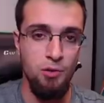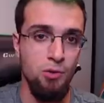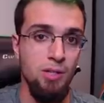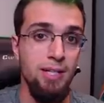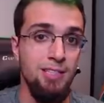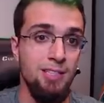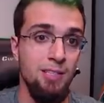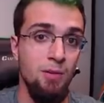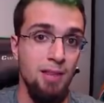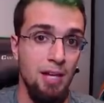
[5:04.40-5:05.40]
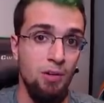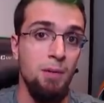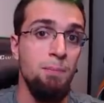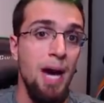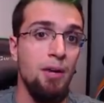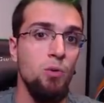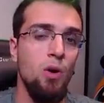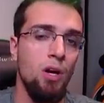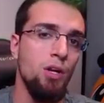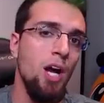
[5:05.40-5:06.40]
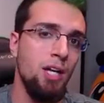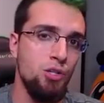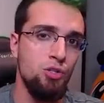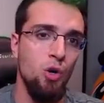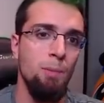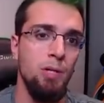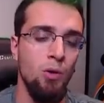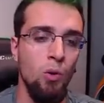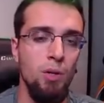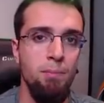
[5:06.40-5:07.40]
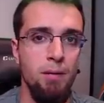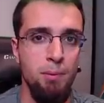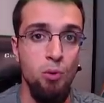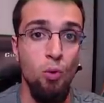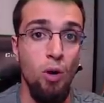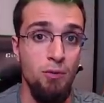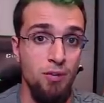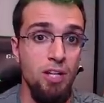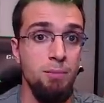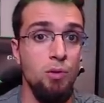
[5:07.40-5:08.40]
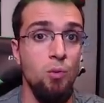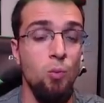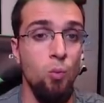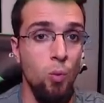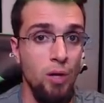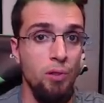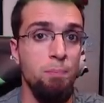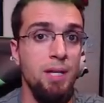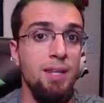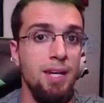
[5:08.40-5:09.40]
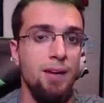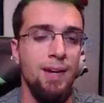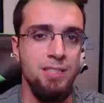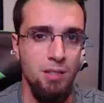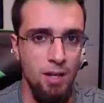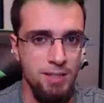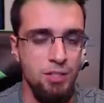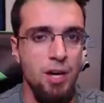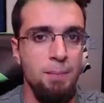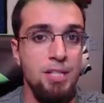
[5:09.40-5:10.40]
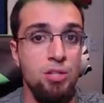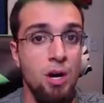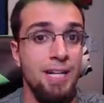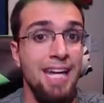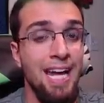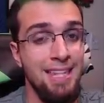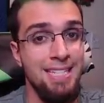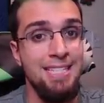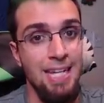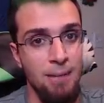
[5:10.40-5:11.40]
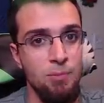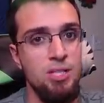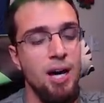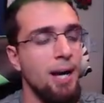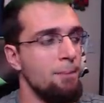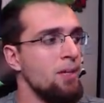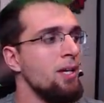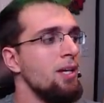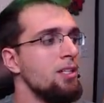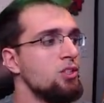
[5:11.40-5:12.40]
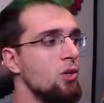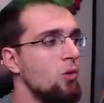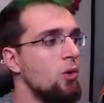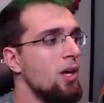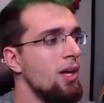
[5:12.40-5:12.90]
your list that are in battle are not going to show up and only people who are available will be there as long as they're not being targeted at the same time. So